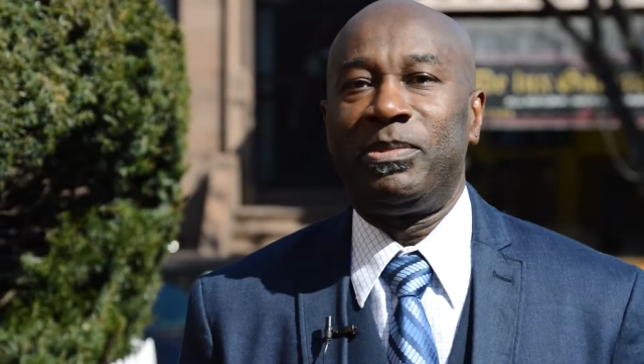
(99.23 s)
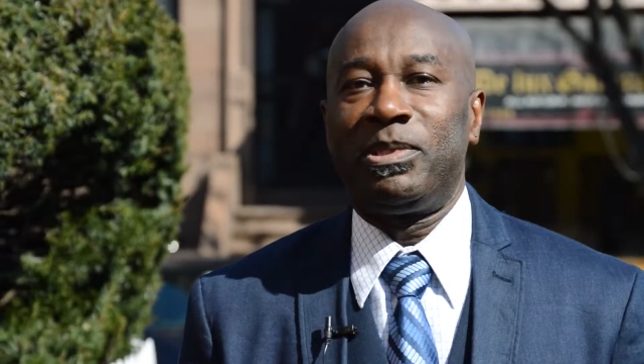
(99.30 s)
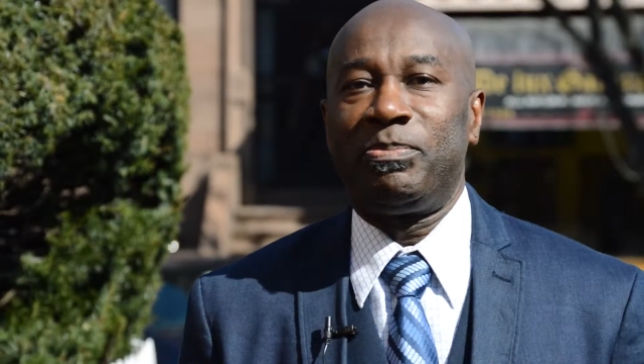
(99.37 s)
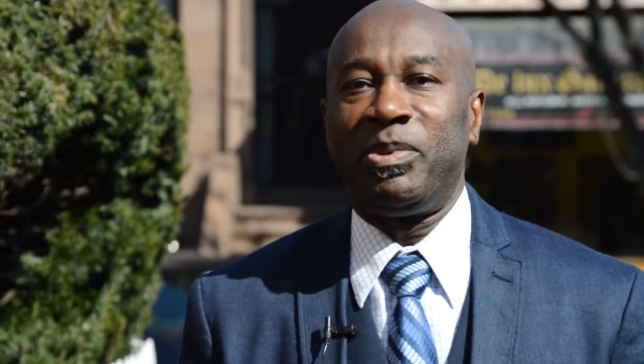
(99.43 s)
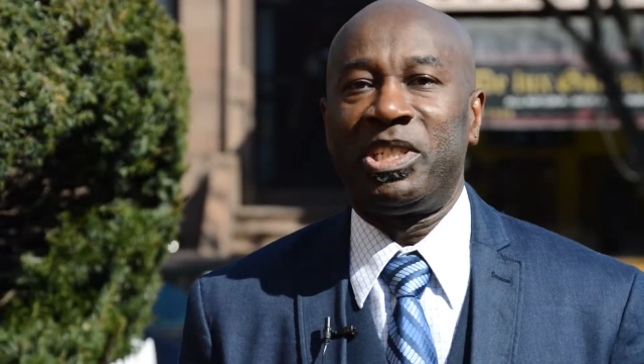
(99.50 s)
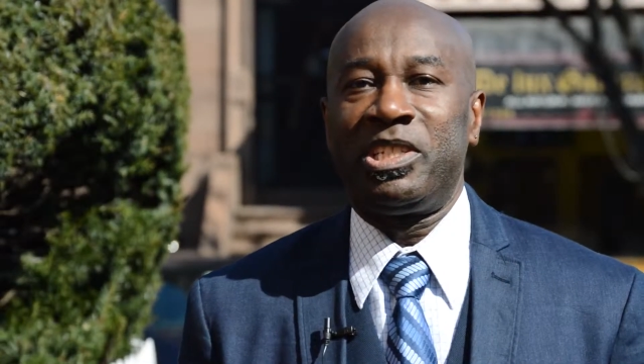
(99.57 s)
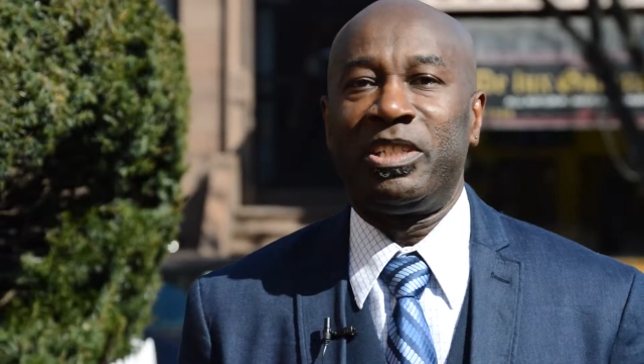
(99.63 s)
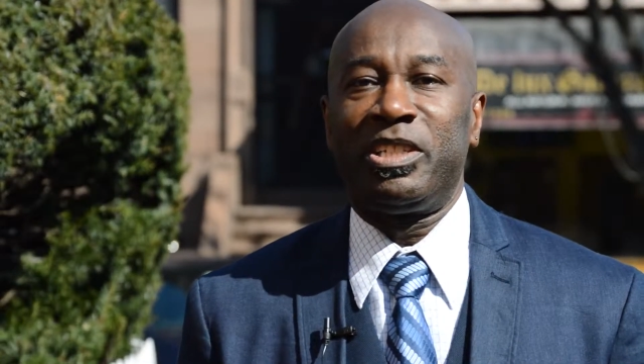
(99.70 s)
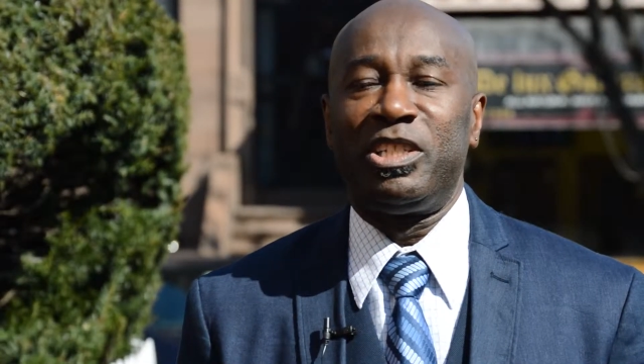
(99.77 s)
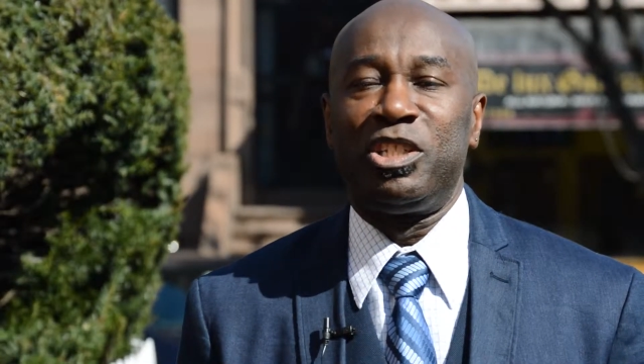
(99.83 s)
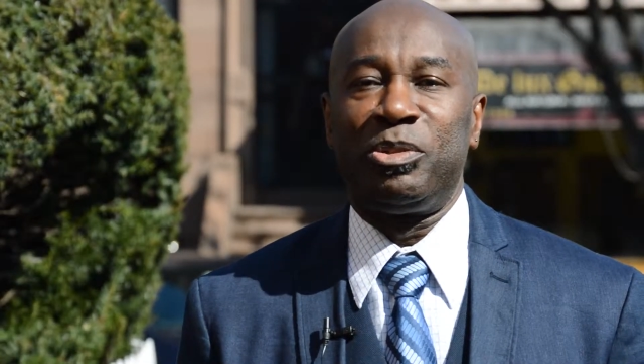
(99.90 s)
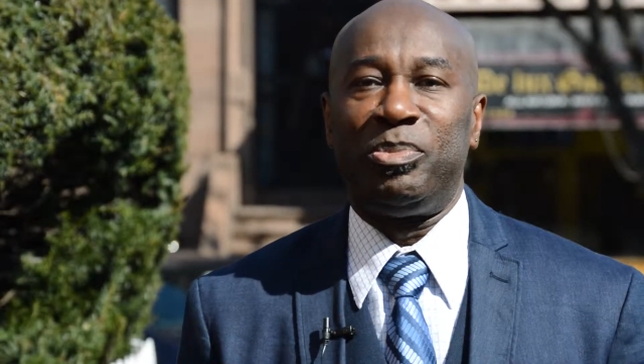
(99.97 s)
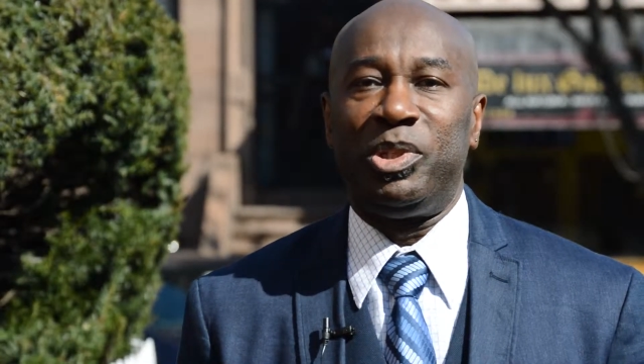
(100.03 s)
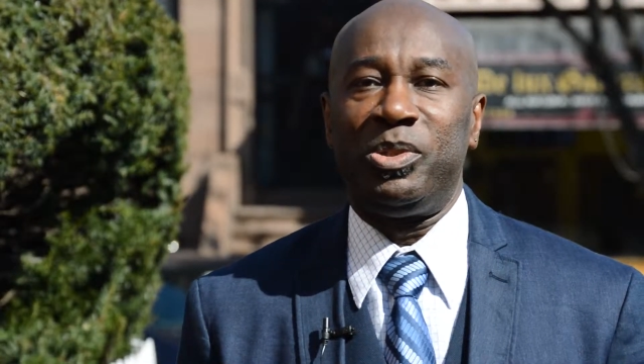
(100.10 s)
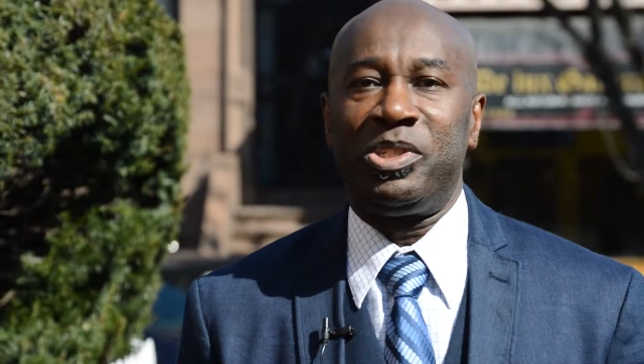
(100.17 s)
special
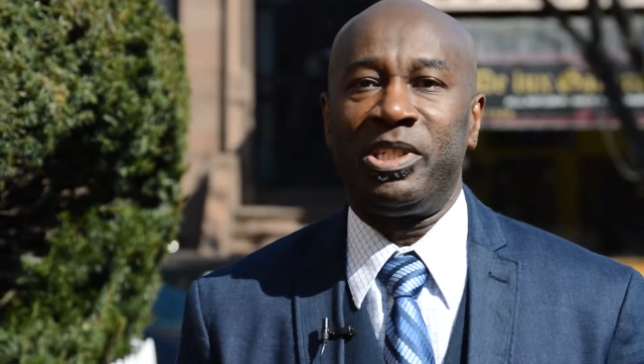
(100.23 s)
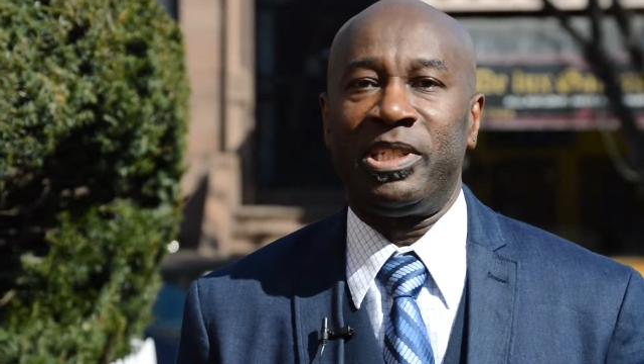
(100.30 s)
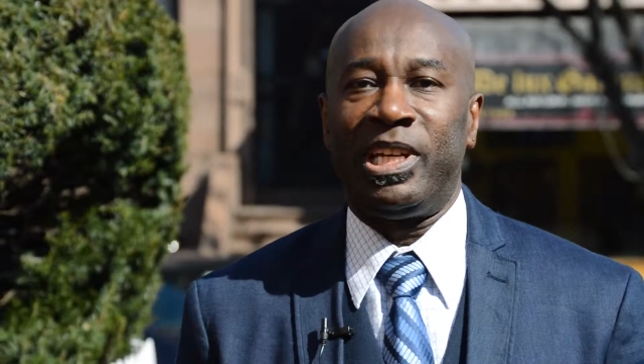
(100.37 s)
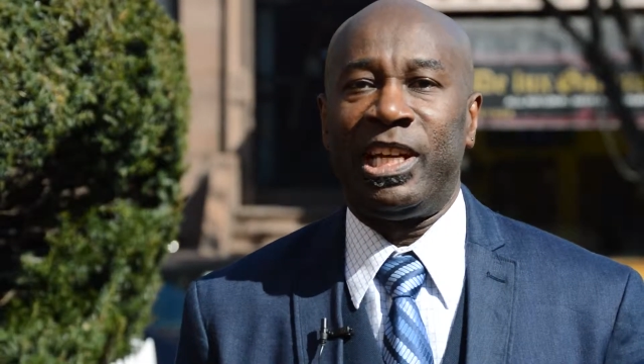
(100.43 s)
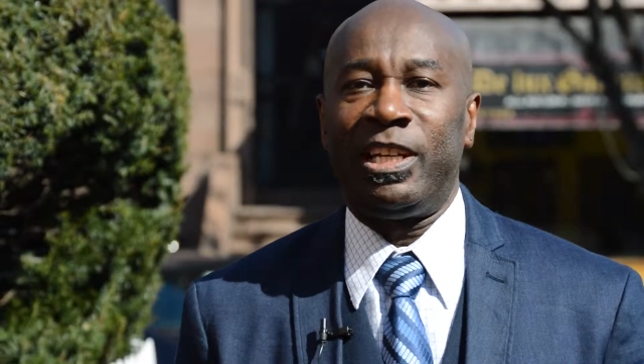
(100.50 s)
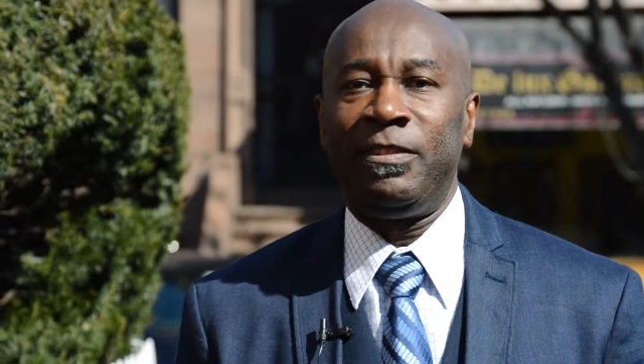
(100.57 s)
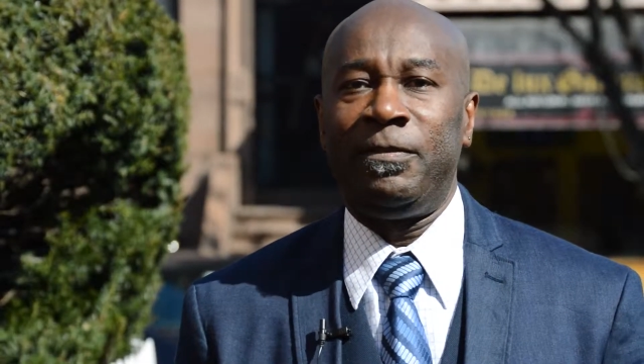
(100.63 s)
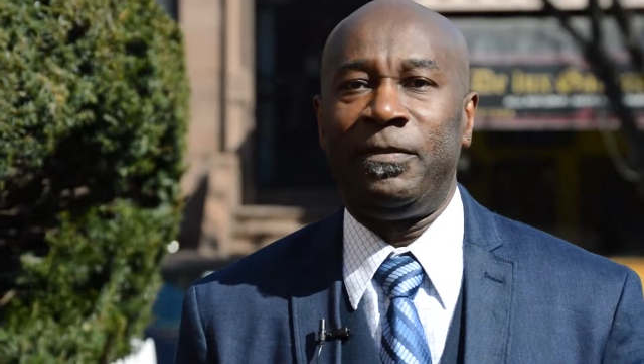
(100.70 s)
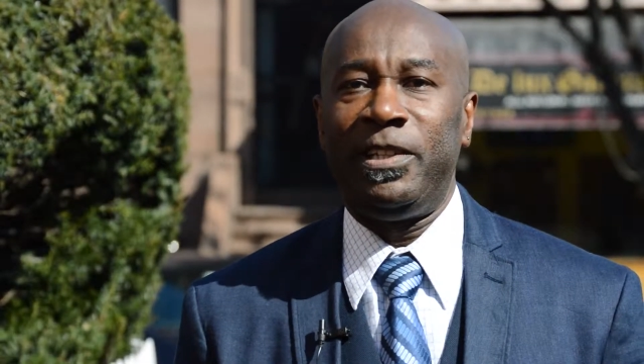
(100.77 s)
contribution, I